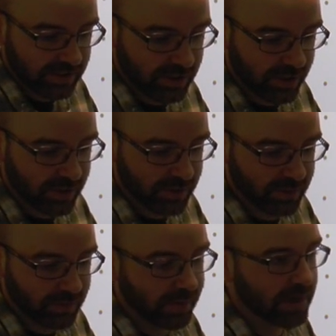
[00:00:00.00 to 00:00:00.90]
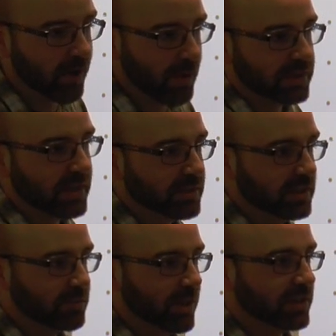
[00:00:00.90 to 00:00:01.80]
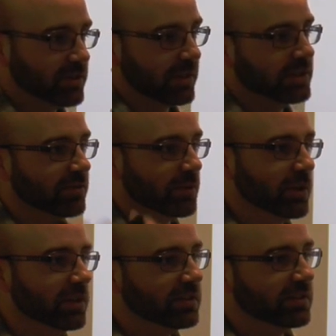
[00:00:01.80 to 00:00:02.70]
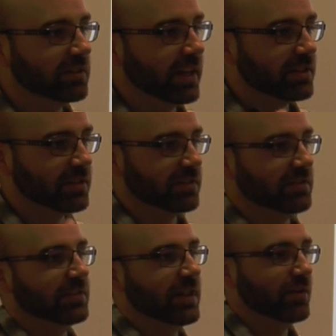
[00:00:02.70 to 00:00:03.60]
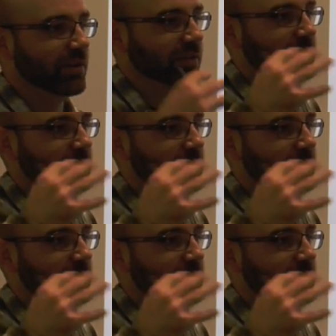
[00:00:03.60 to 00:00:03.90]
So where my perception is my construction of the world, that's how I've